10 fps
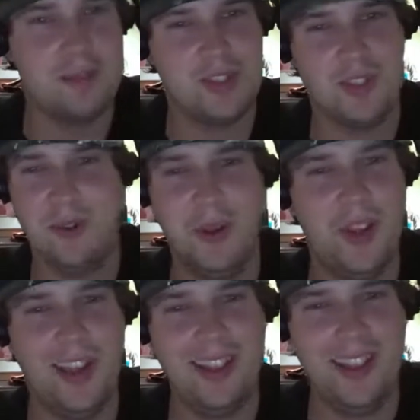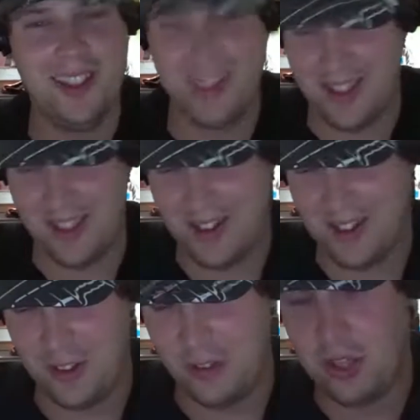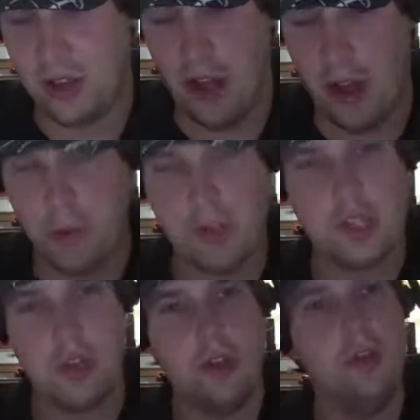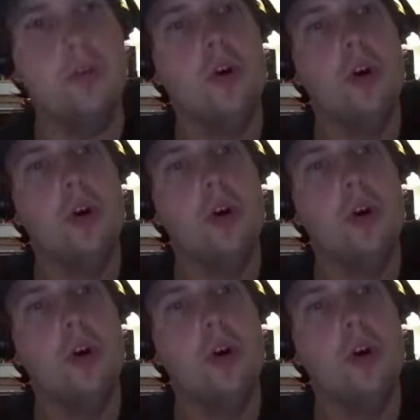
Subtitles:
So I will tell you